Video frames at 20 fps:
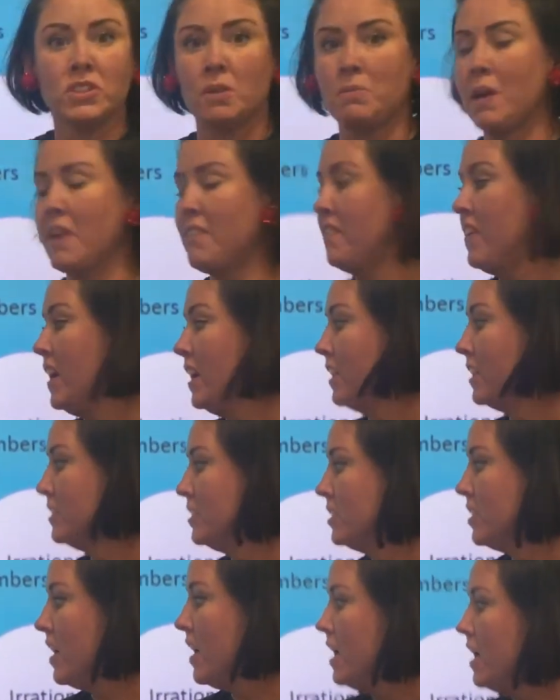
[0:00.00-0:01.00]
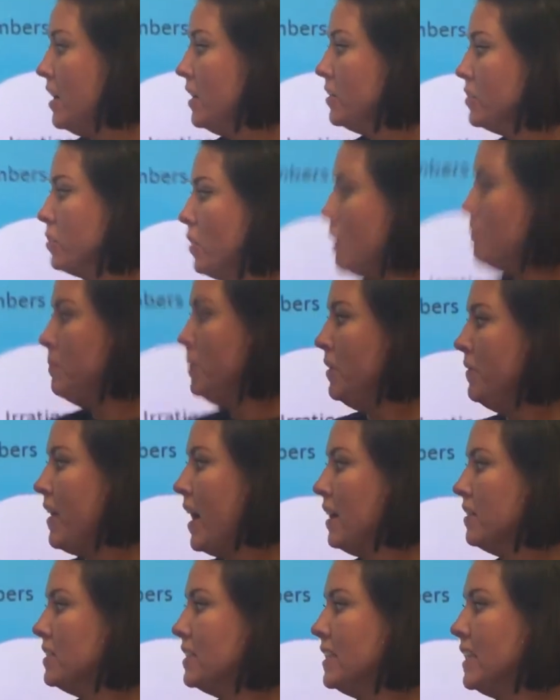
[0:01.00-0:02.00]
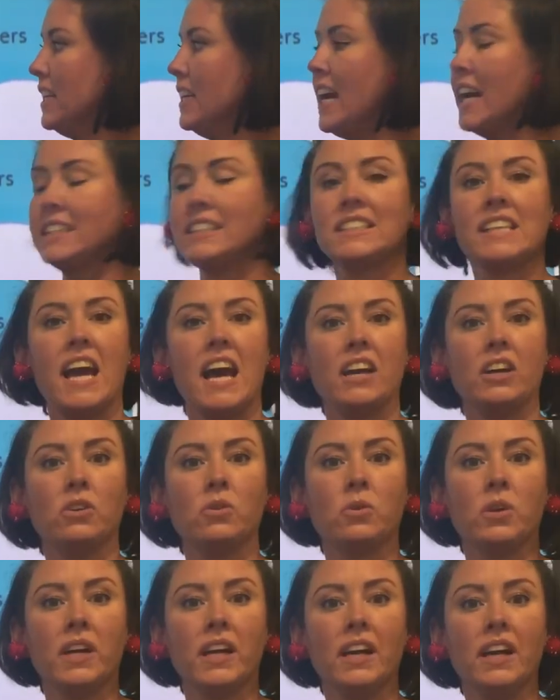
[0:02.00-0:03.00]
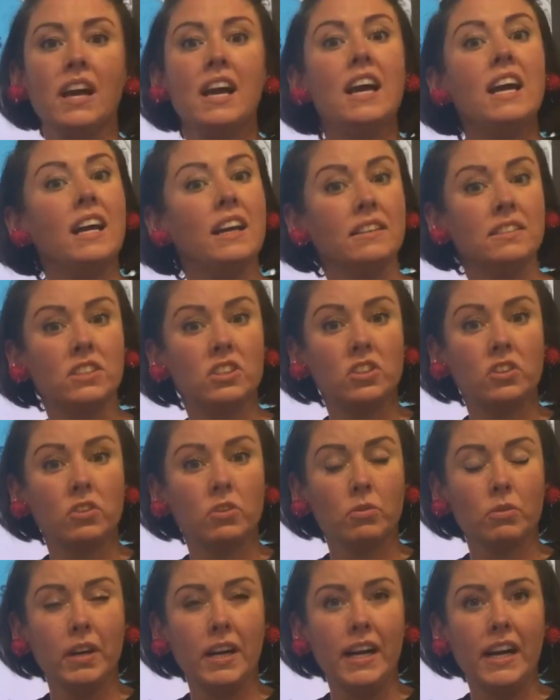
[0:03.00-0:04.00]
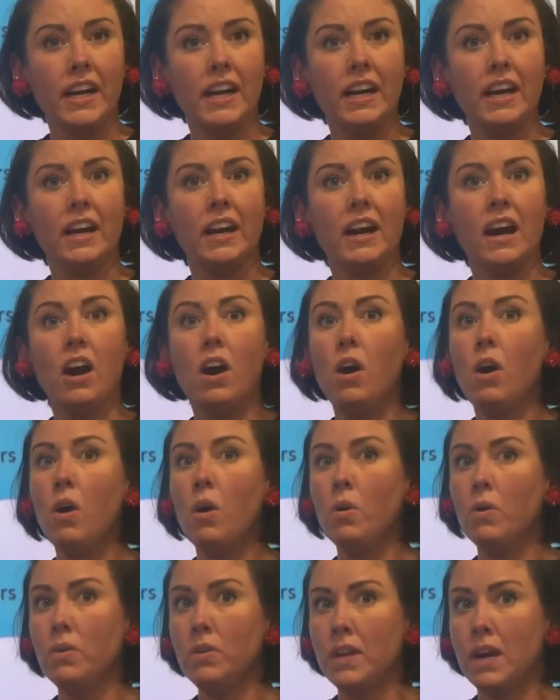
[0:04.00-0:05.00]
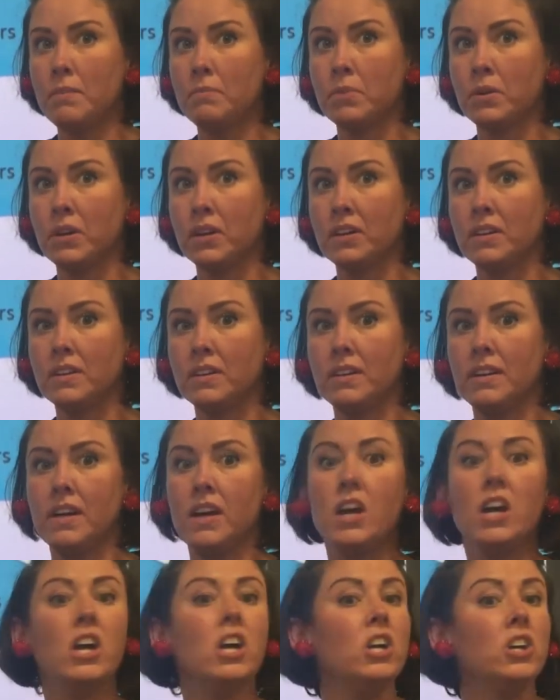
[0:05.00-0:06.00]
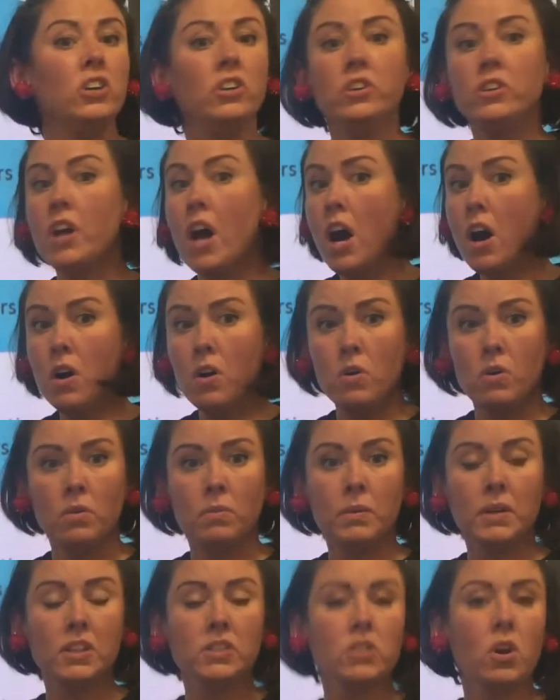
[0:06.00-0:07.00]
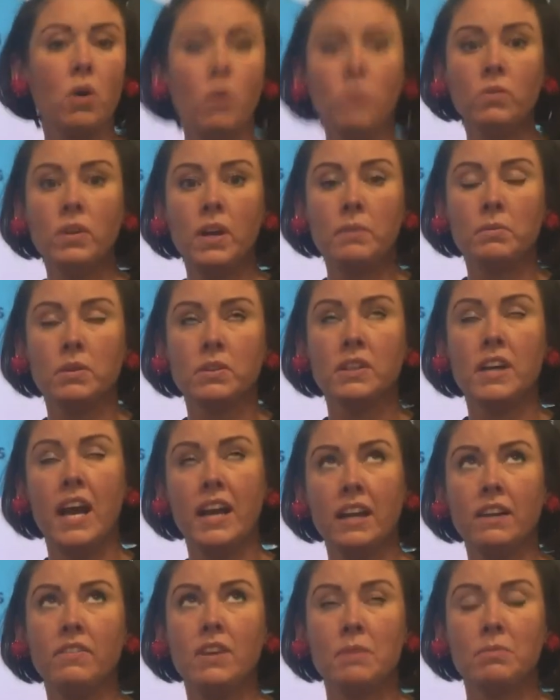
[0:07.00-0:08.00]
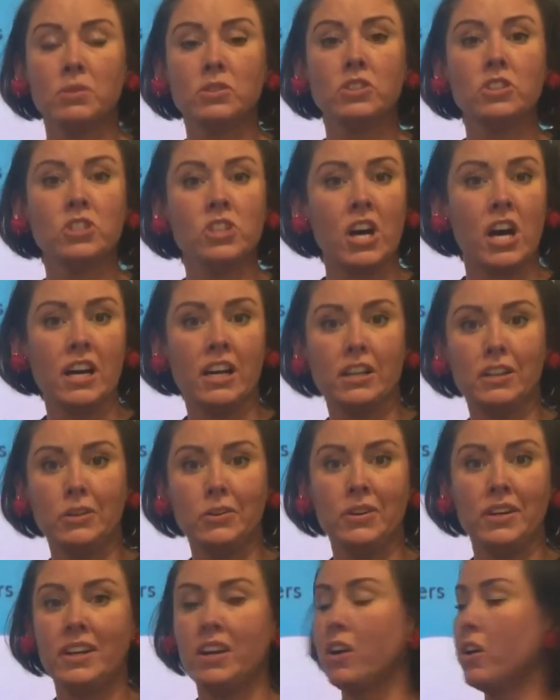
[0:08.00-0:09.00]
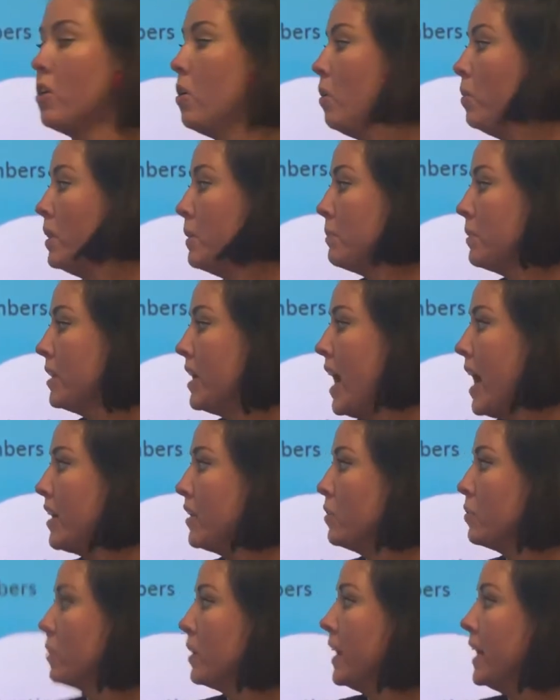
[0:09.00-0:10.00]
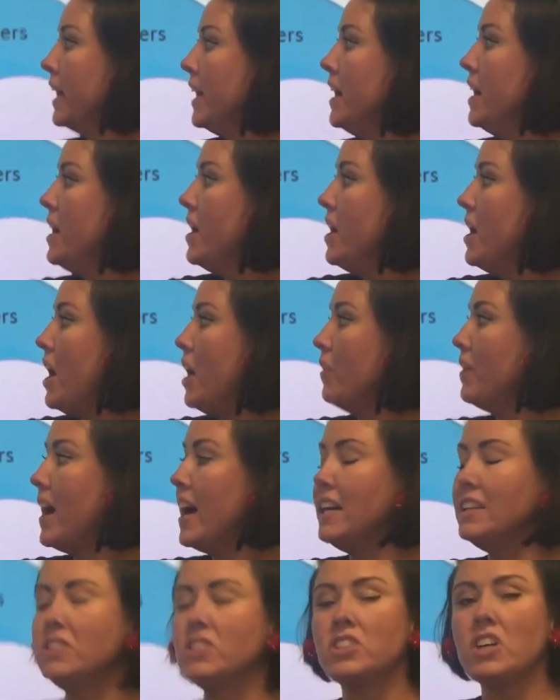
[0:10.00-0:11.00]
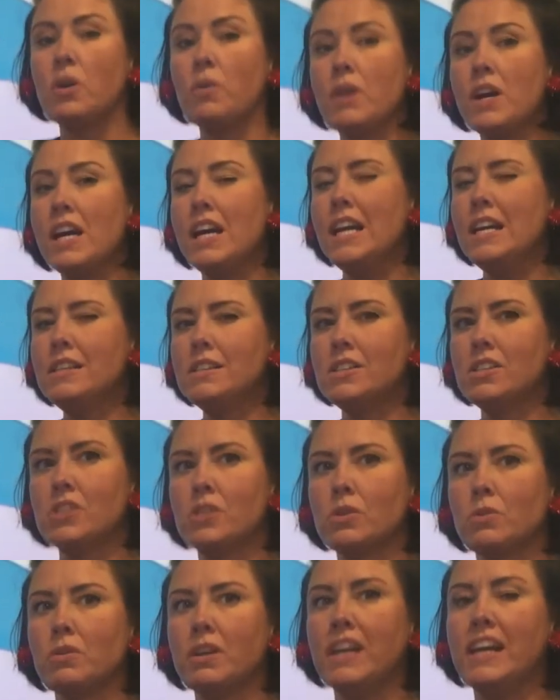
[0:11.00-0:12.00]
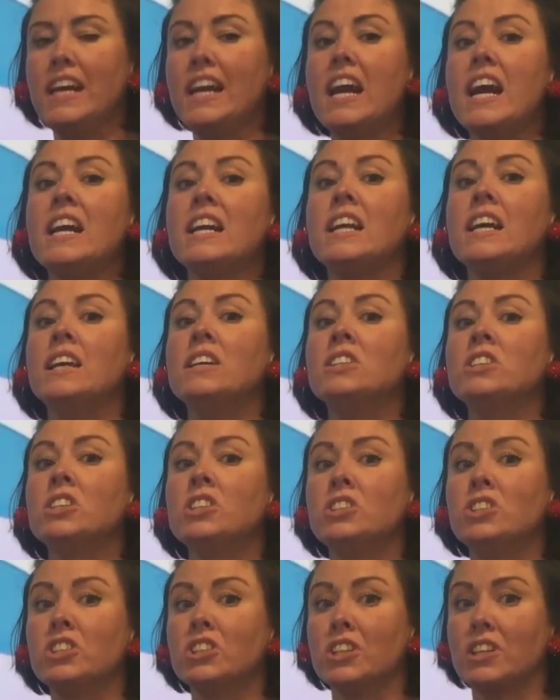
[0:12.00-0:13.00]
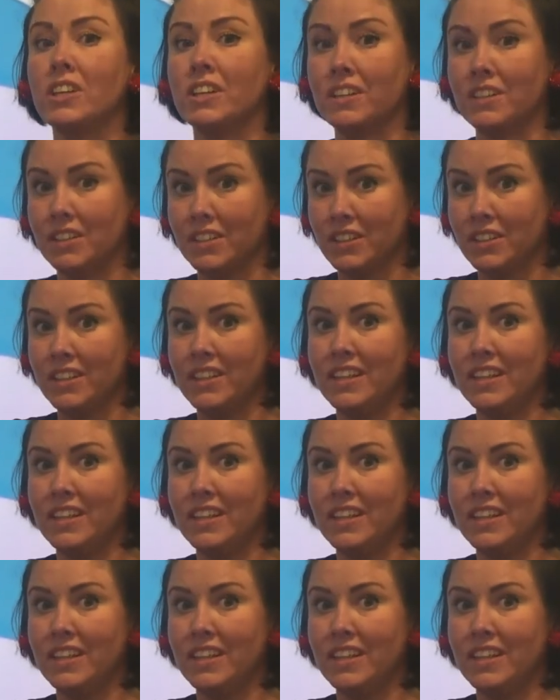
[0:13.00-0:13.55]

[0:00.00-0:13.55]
on my fingers. So I move out to the next category. Is 3 a whole number? No, because negative numbers are not included in our whole number category. Okay, so is 3 an integer?